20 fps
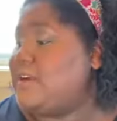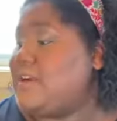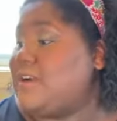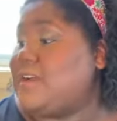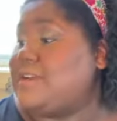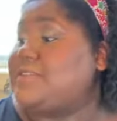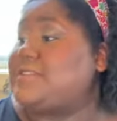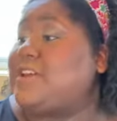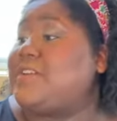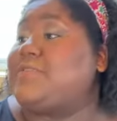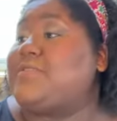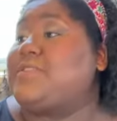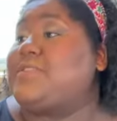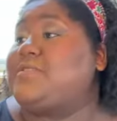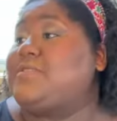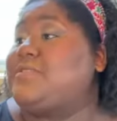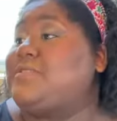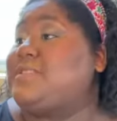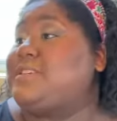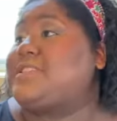All right, so
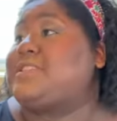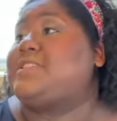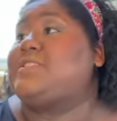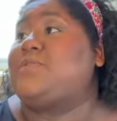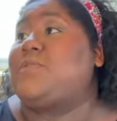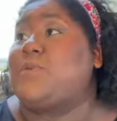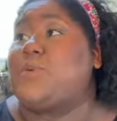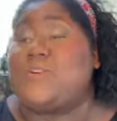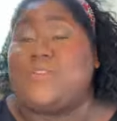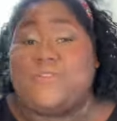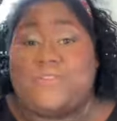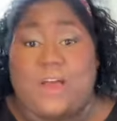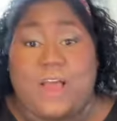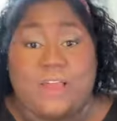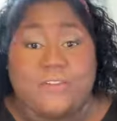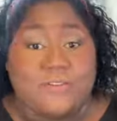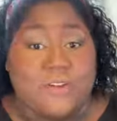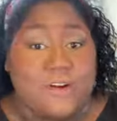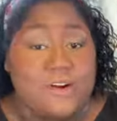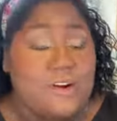this is 4 and
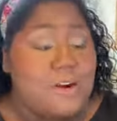5,